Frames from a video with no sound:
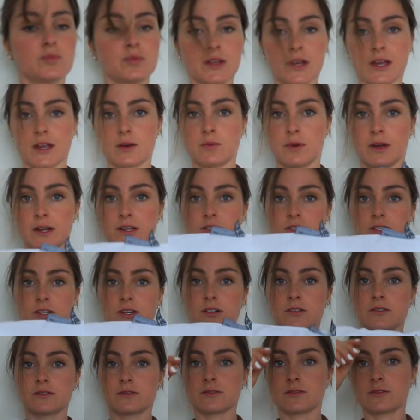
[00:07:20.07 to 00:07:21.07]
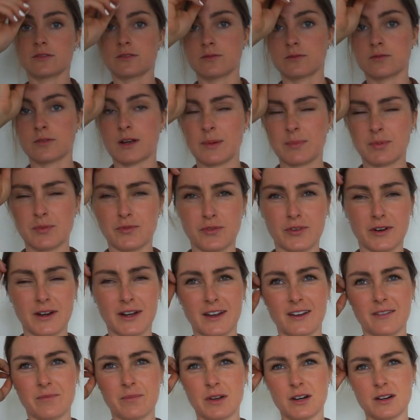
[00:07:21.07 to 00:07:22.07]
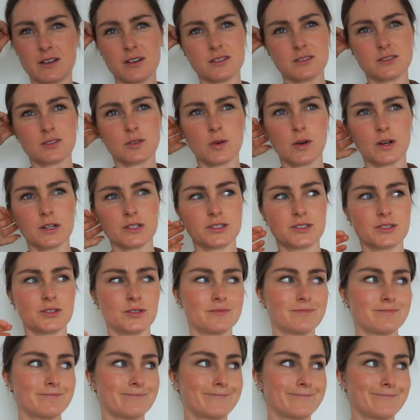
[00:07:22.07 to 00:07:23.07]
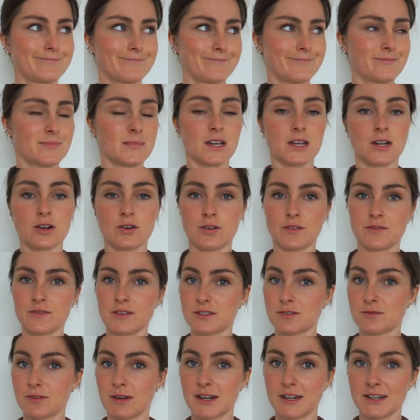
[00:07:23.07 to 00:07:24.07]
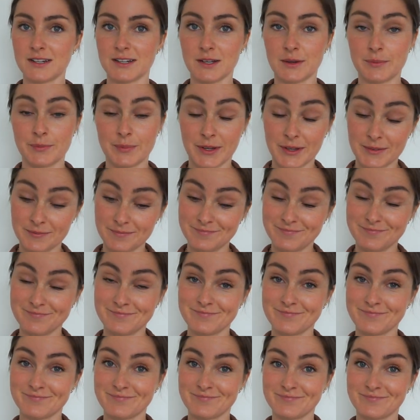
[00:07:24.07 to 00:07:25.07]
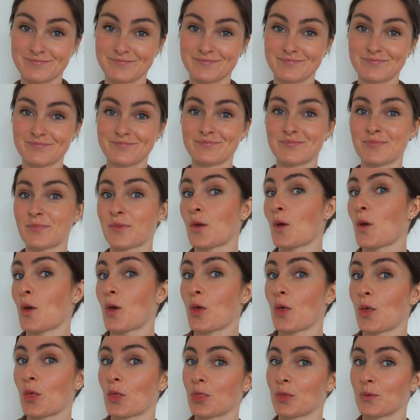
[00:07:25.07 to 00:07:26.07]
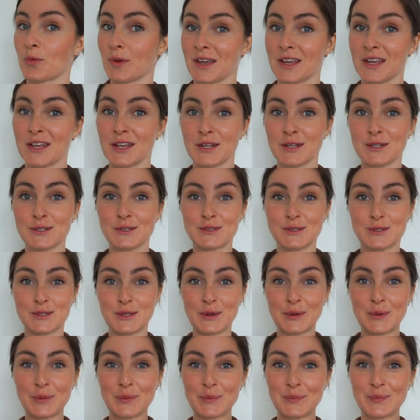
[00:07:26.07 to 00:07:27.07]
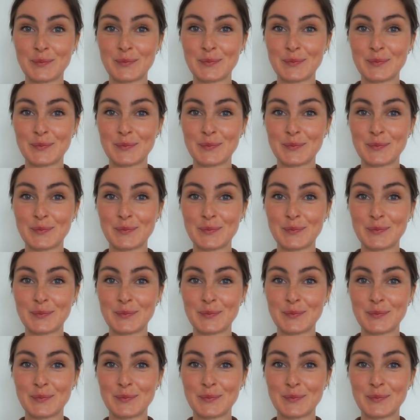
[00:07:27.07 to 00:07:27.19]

plain white shirt right before I have butternut squash soup. I don't know if that's the right idea, but 3, 2.